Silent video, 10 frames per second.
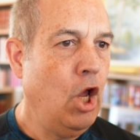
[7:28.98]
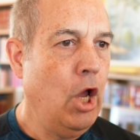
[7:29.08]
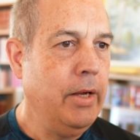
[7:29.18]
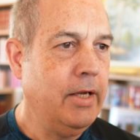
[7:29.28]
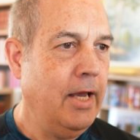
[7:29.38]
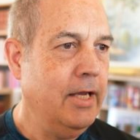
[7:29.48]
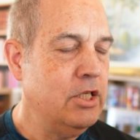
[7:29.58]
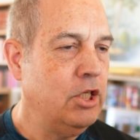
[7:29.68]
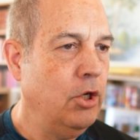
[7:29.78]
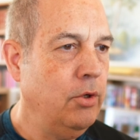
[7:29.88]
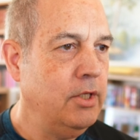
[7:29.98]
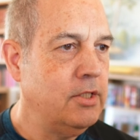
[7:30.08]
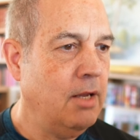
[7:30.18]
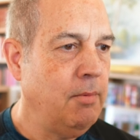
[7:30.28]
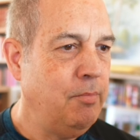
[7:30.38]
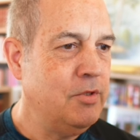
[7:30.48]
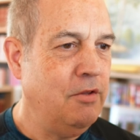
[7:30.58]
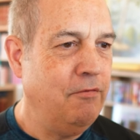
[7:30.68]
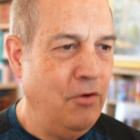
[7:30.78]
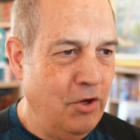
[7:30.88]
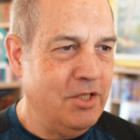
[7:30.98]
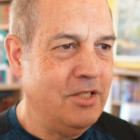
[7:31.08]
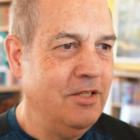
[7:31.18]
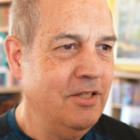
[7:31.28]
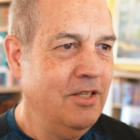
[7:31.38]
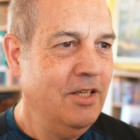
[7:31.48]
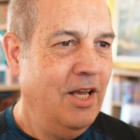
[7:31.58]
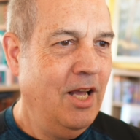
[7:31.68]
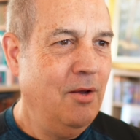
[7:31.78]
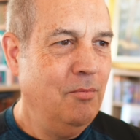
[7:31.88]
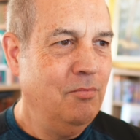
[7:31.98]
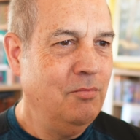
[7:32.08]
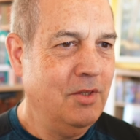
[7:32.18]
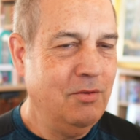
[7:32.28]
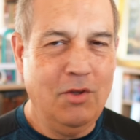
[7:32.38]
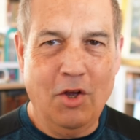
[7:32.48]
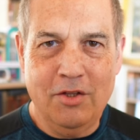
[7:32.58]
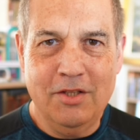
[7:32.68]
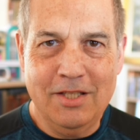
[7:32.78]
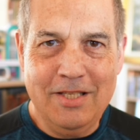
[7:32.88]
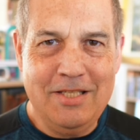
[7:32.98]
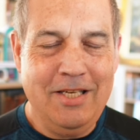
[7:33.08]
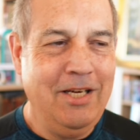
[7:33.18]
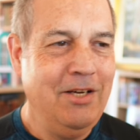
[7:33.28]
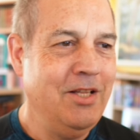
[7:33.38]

Okay, so it's come up as the first um, on the list here.